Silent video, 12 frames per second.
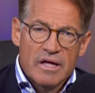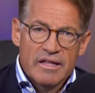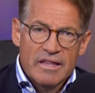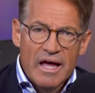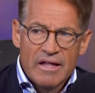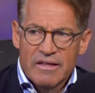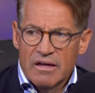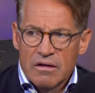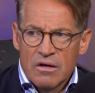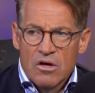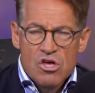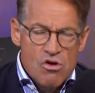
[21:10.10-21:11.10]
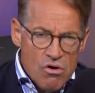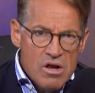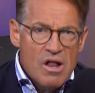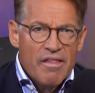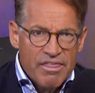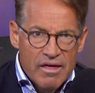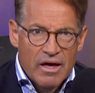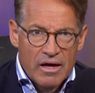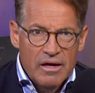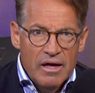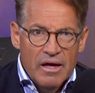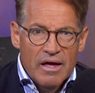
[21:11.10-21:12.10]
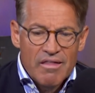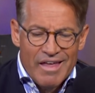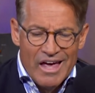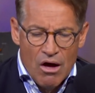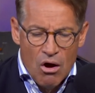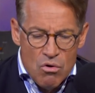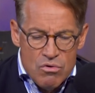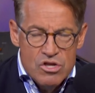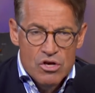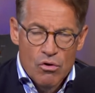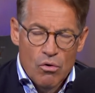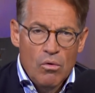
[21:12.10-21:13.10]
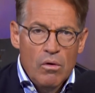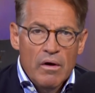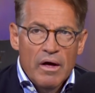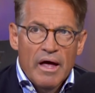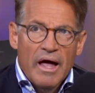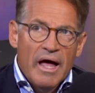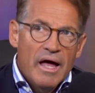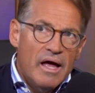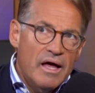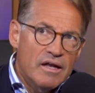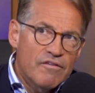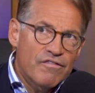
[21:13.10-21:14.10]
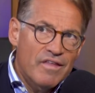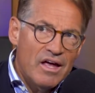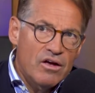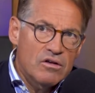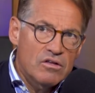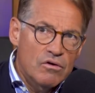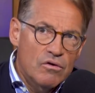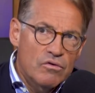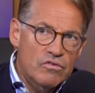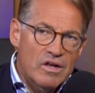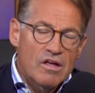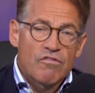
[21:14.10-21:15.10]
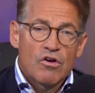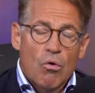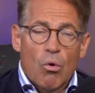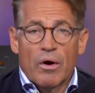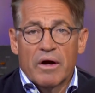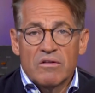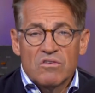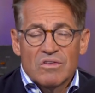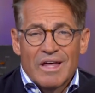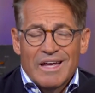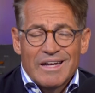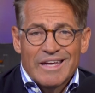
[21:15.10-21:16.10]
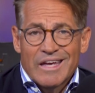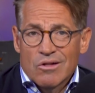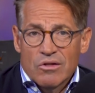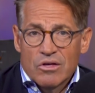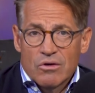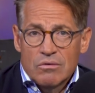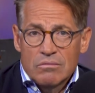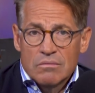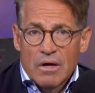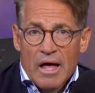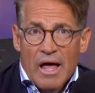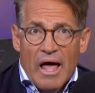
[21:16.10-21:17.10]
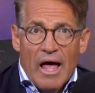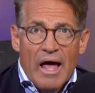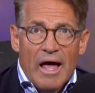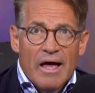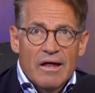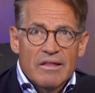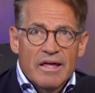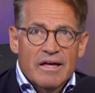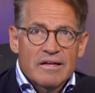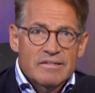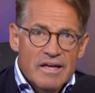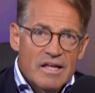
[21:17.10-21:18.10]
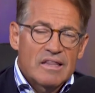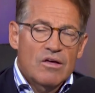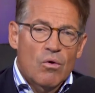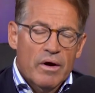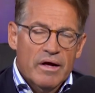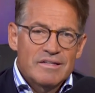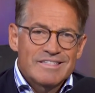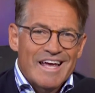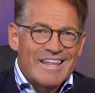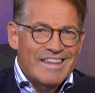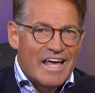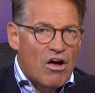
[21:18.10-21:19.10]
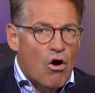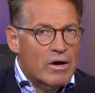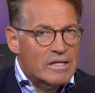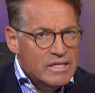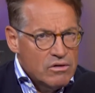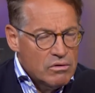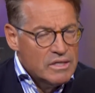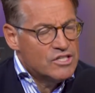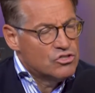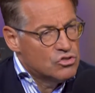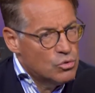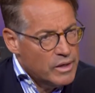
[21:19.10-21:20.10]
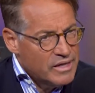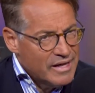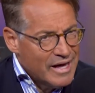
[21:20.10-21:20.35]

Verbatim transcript: like that, that you're nothing. They own you. And if they could use any of your organs, they can kill you and they can take the organs. And they are literally doing